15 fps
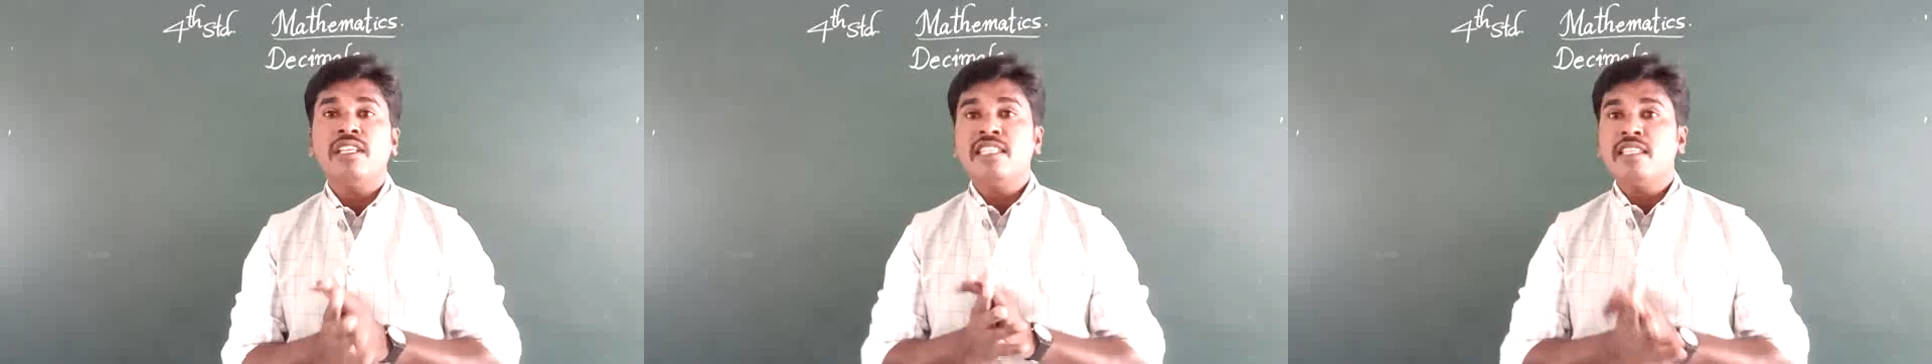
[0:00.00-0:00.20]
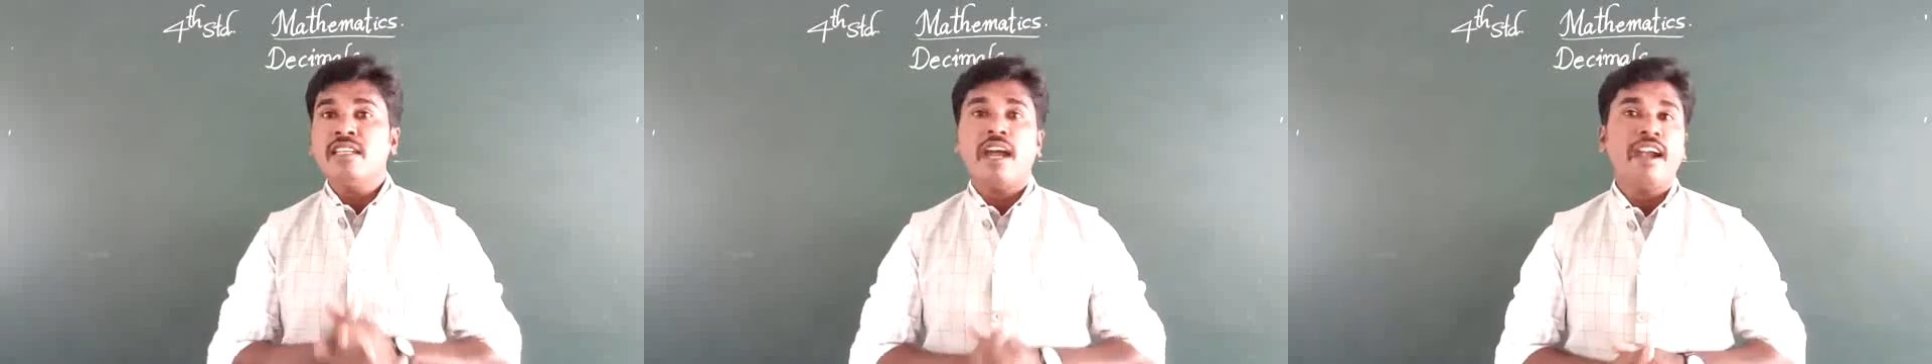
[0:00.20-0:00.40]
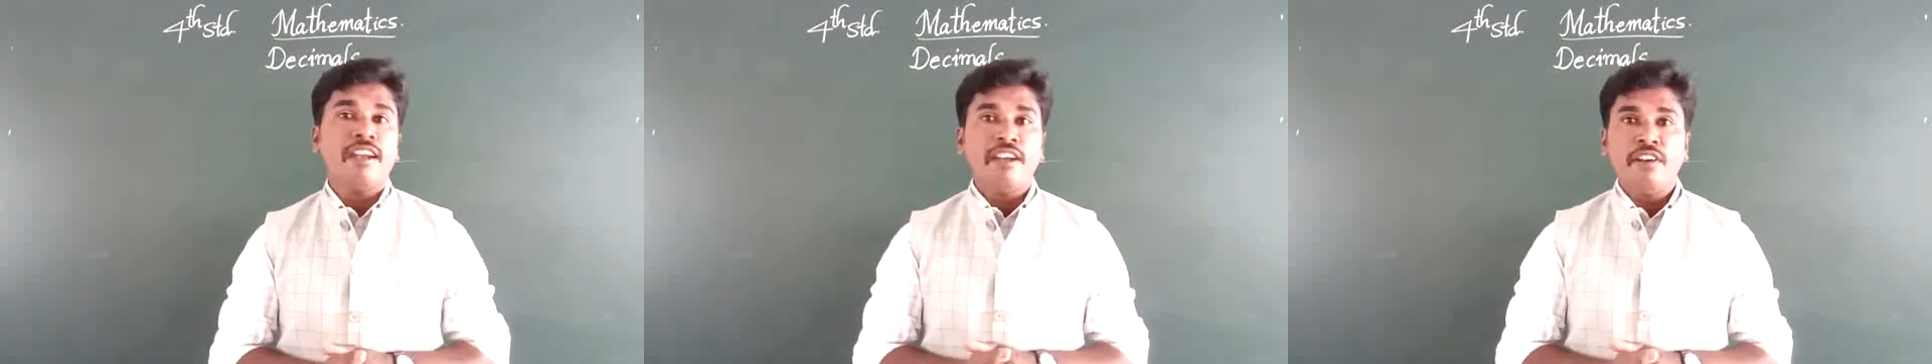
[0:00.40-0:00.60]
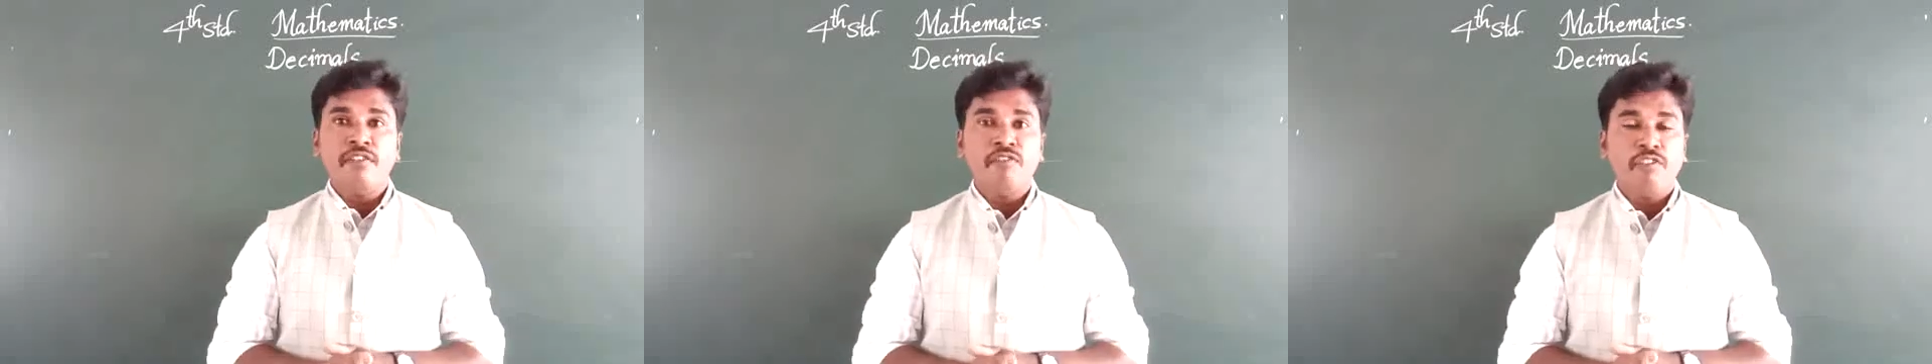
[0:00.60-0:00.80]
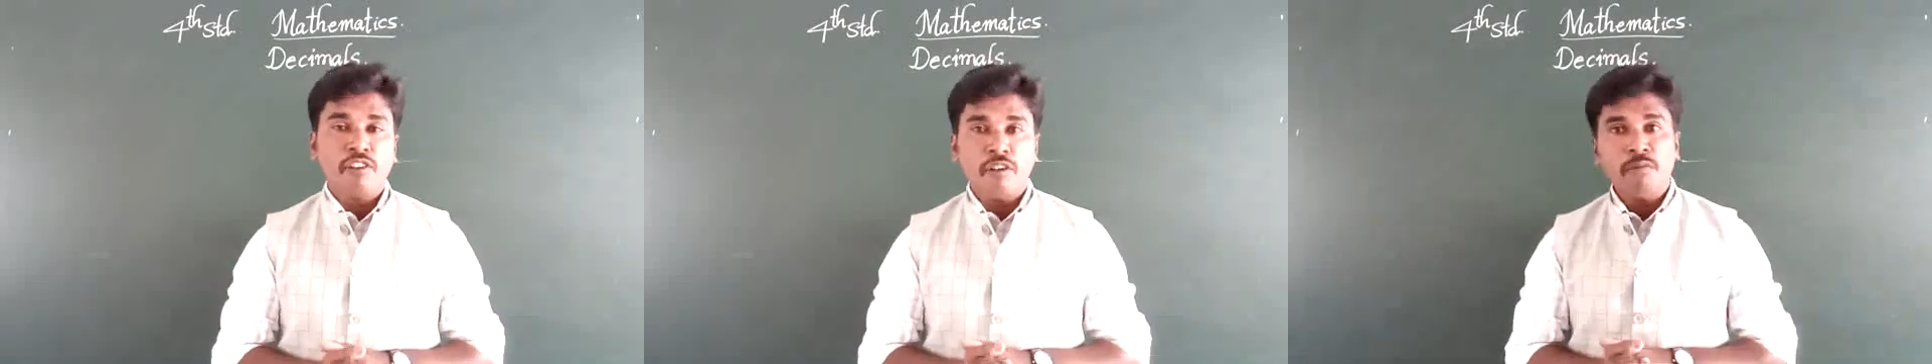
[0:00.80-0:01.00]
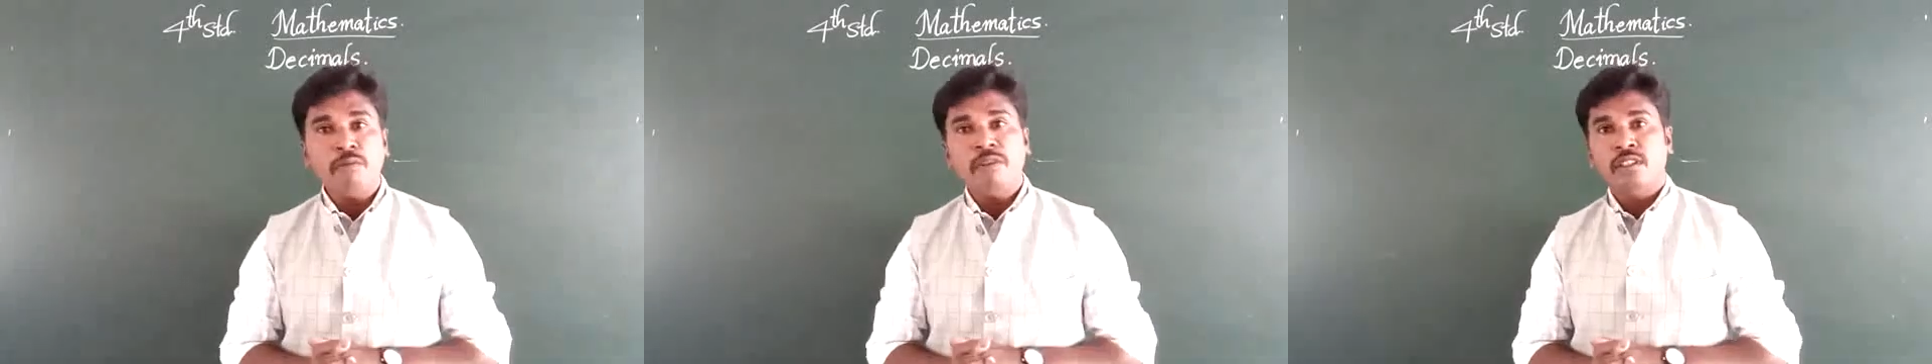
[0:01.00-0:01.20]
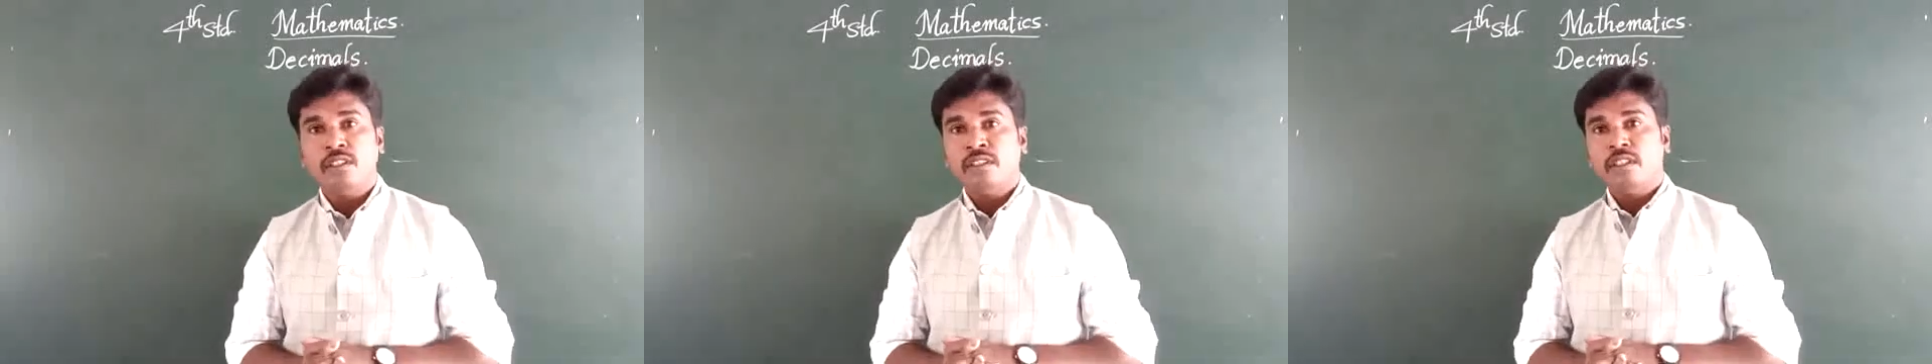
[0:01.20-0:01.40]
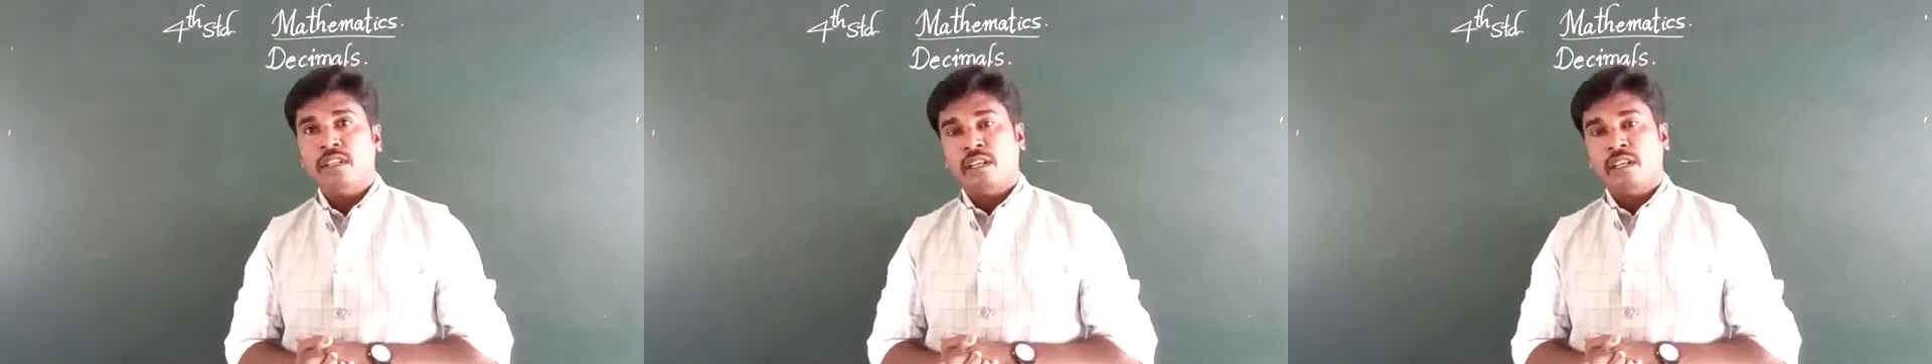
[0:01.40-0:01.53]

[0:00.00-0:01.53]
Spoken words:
the standard form.